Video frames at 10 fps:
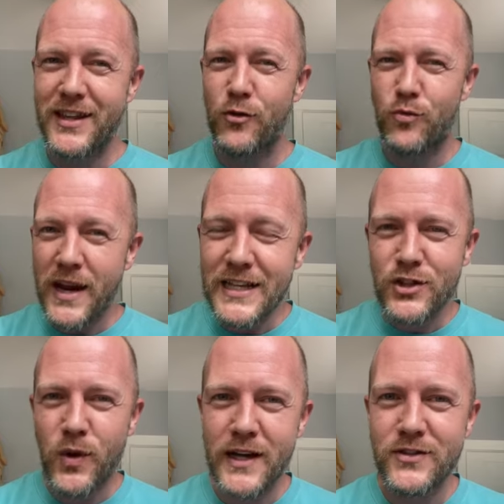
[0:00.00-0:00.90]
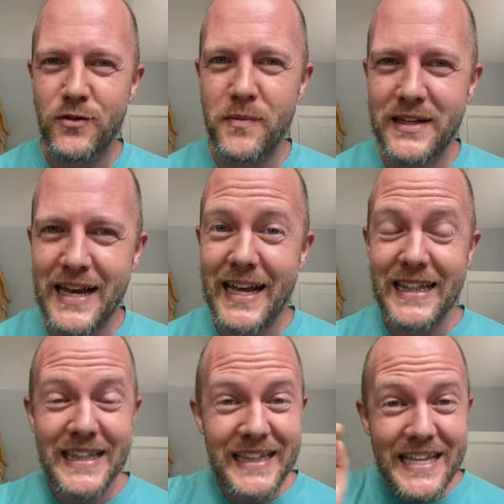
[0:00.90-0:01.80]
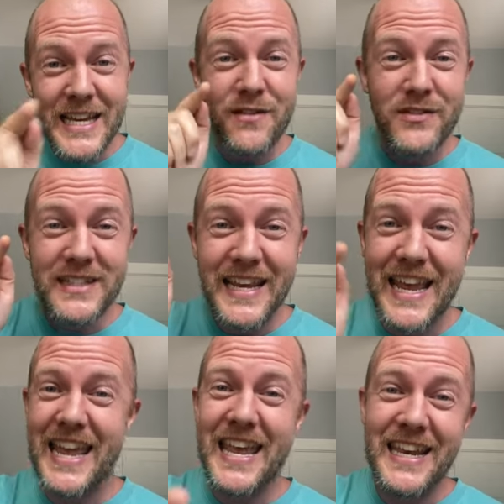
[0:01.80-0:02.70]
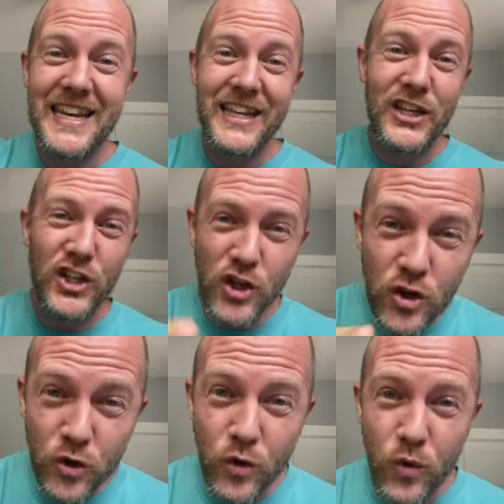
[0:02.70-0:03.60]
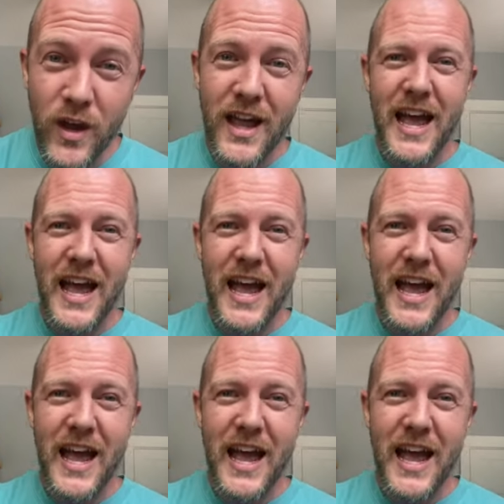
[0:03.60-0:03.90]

that raised Christ from the dead lives in you.